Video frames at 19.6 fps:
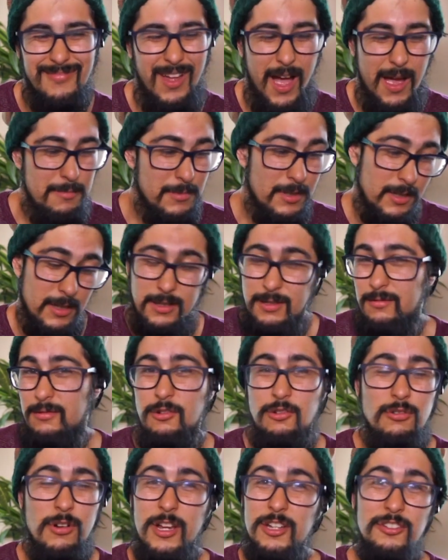I'm gonna
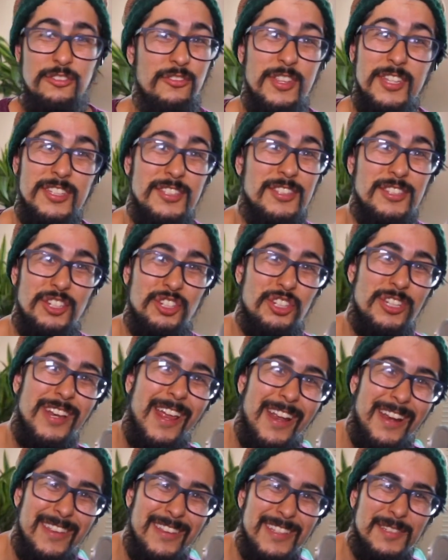crush the shit
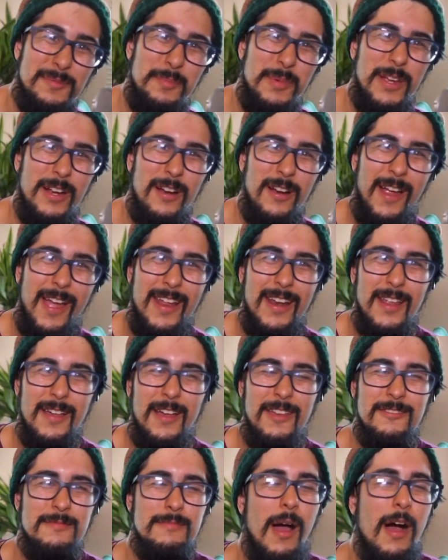out of this beer, and
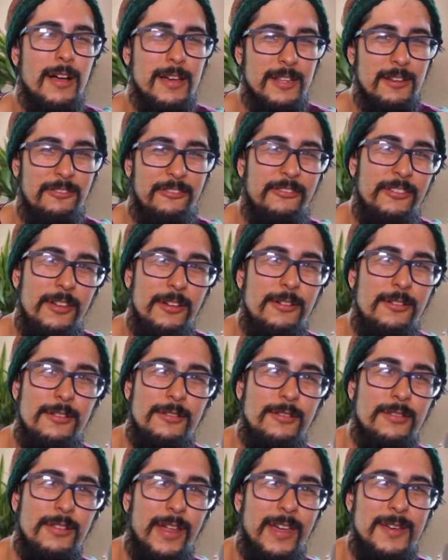I'm not gonna feel
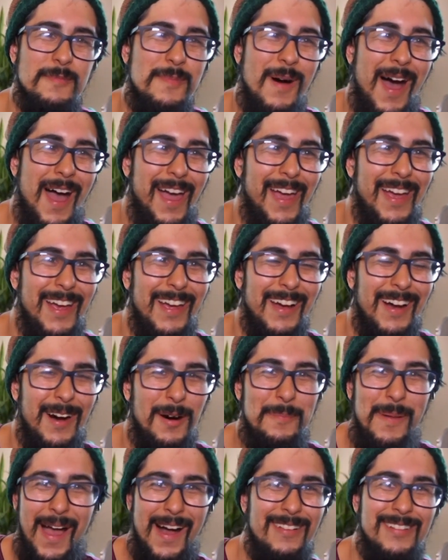like
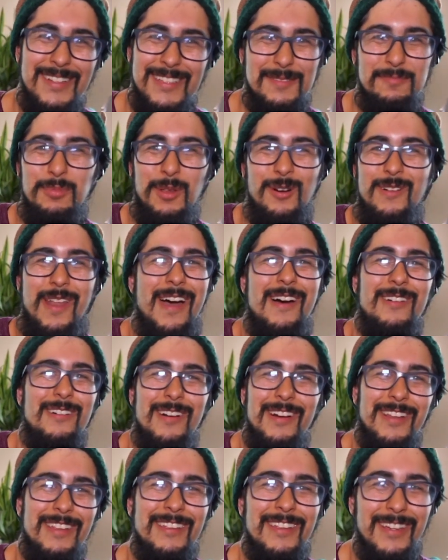my palate's blown out
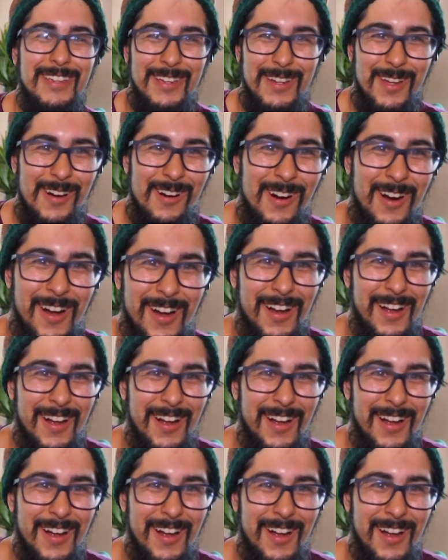or anything, you know.